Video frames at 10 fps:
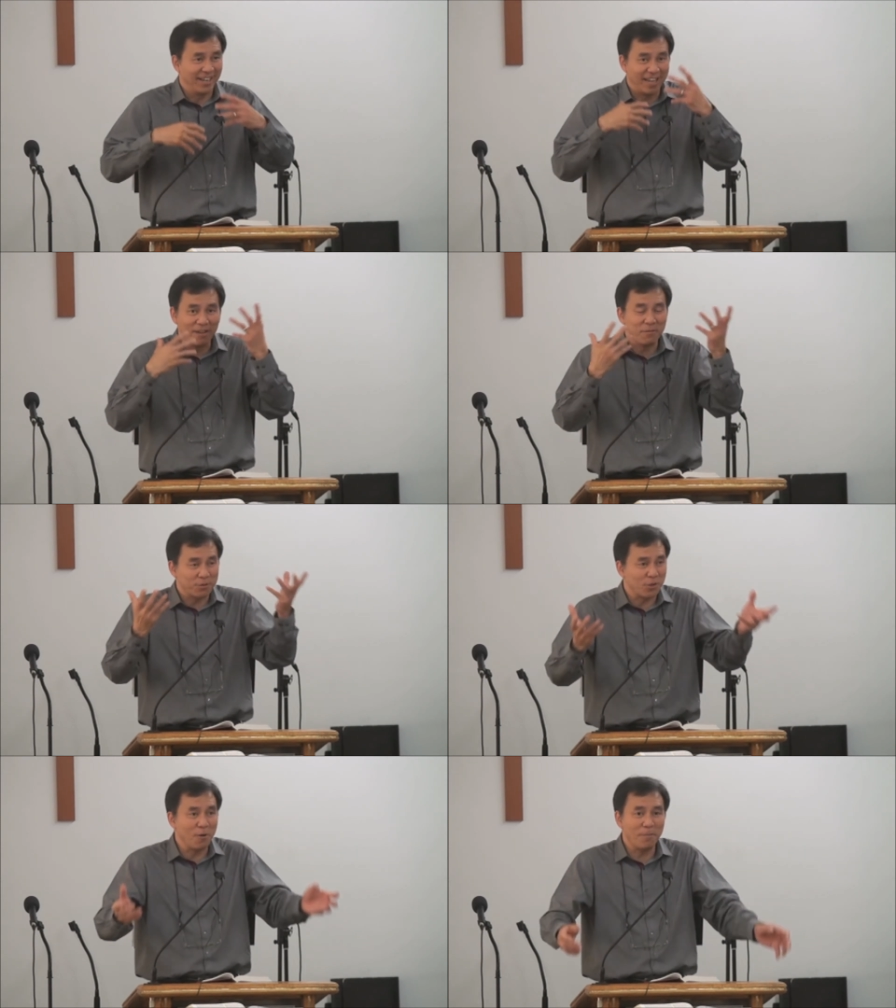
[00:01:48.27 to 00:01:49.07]
I love
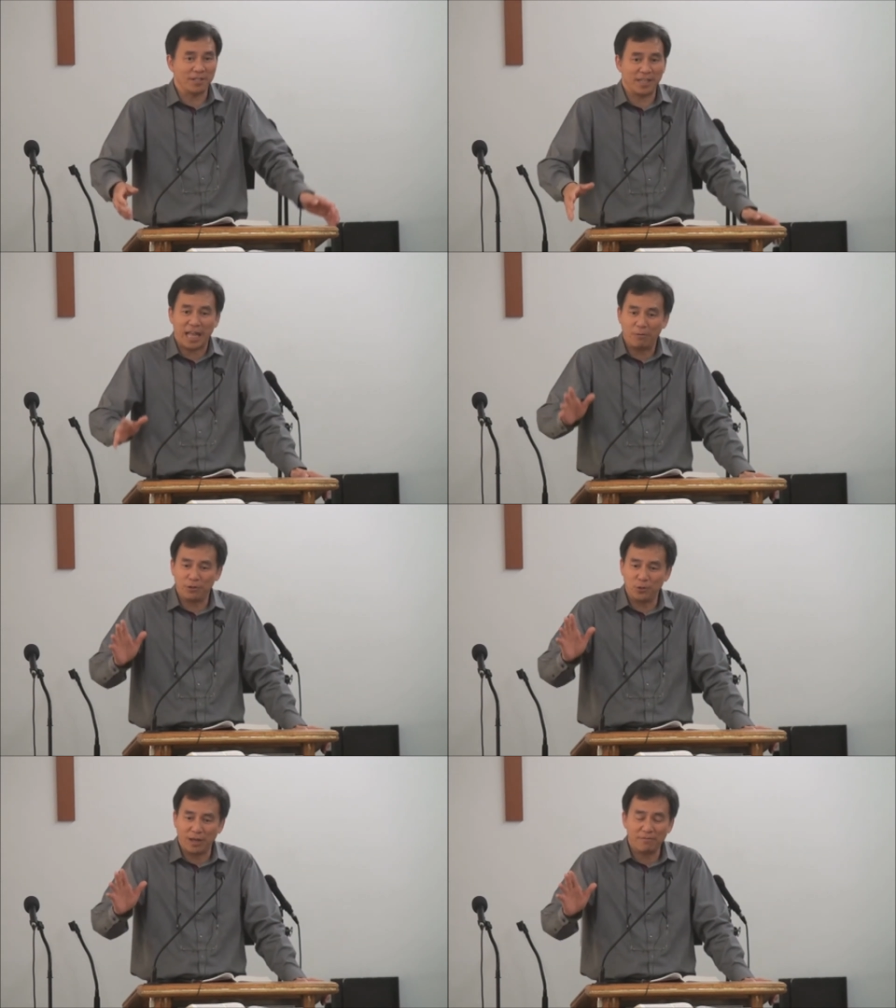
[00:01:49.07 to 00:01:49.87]
him so much that I
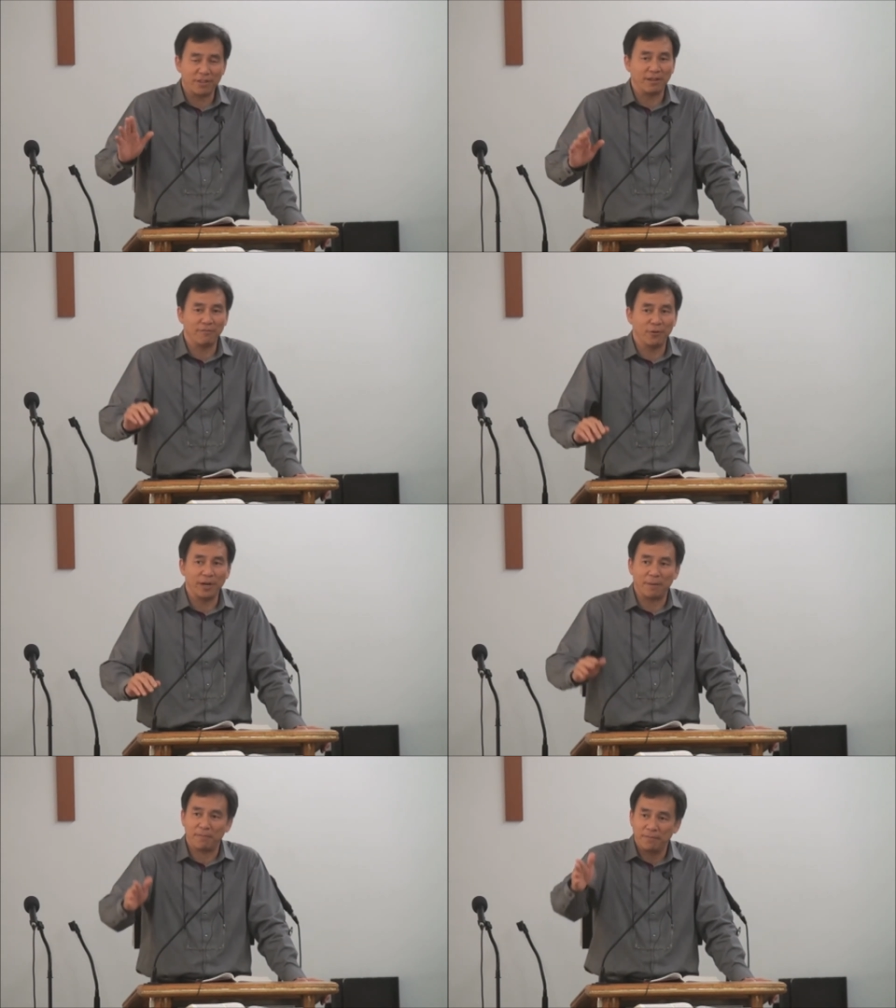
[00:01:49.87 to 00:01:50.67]
will do everything
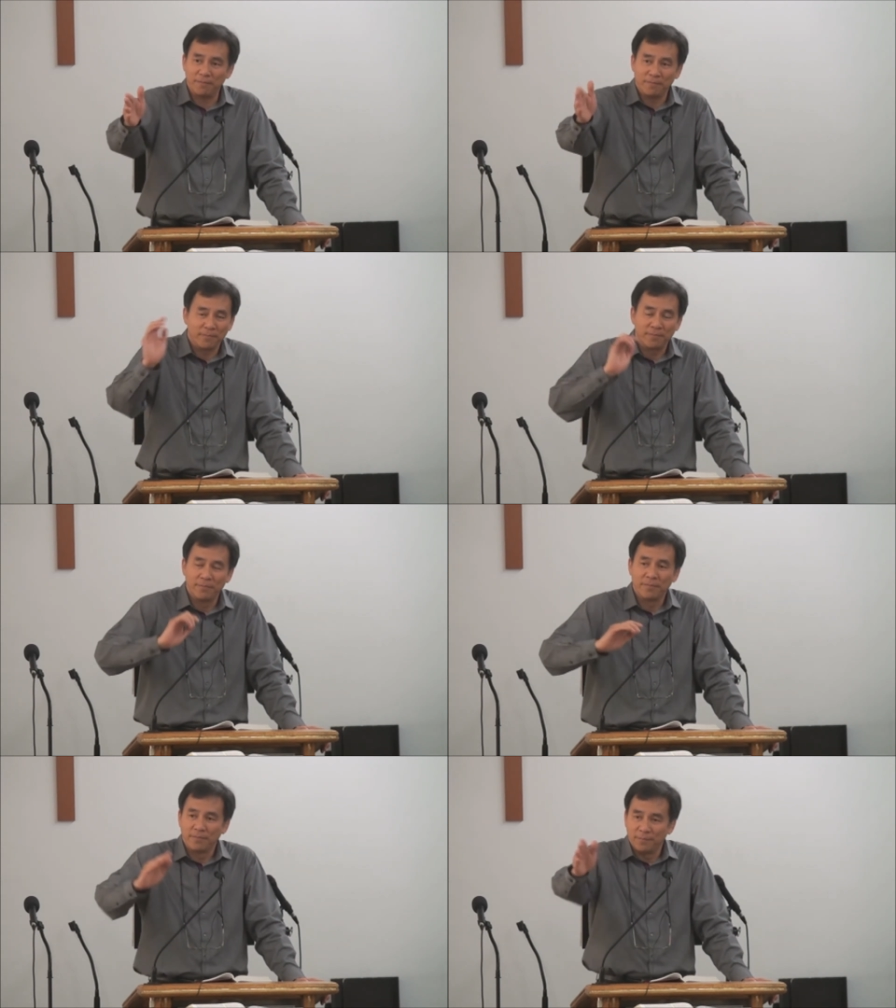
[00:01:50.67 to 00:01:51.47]
for him.
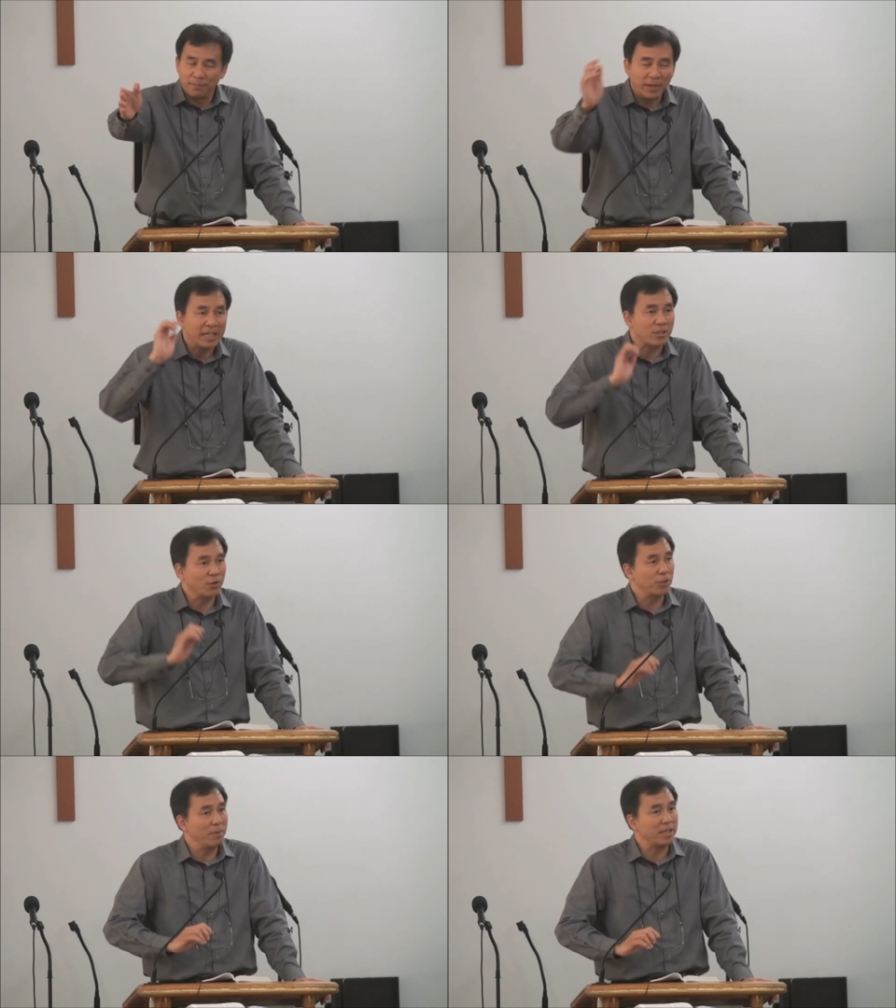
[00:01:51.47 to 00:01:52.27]
Mickey is
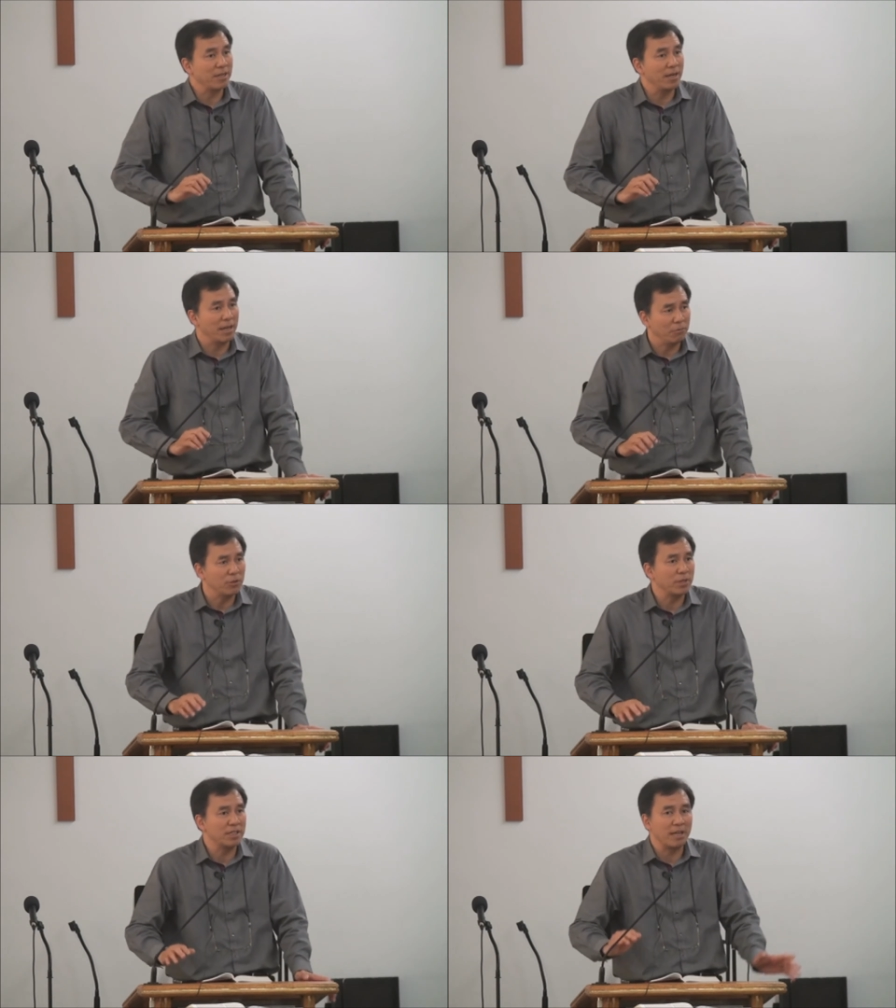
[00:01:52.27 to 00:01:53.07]
also my son. I
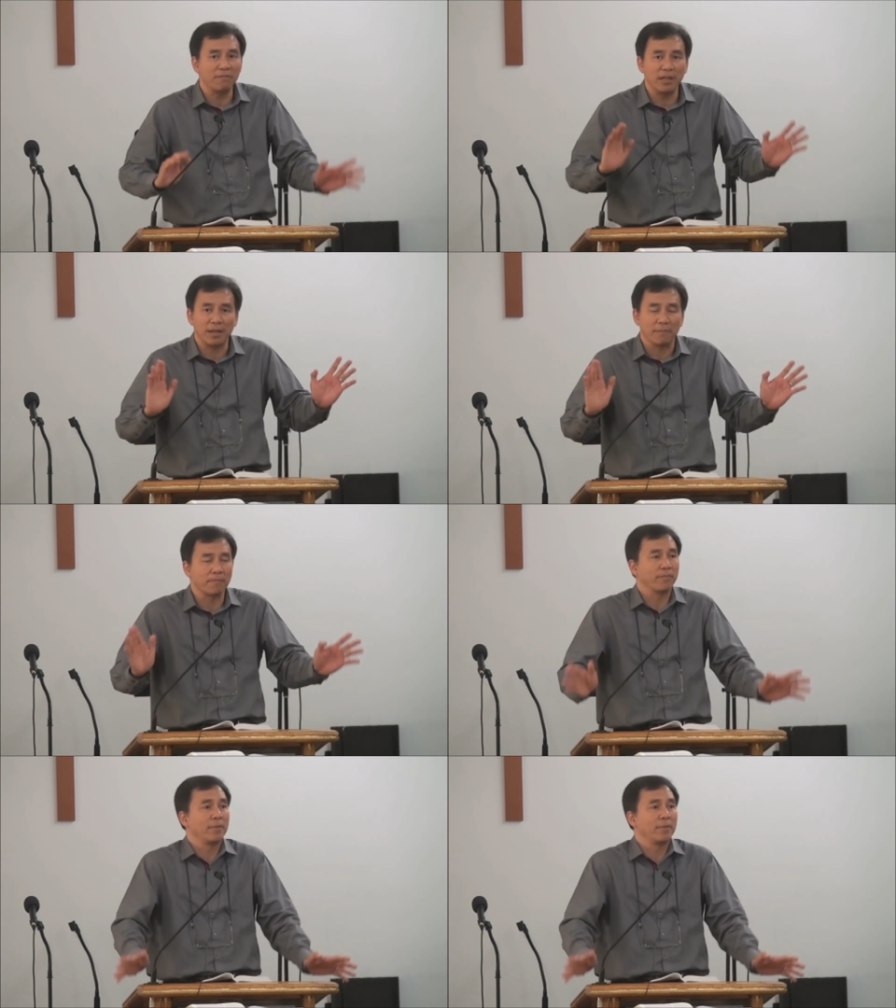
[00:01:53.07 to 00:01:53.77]
will do the same thing.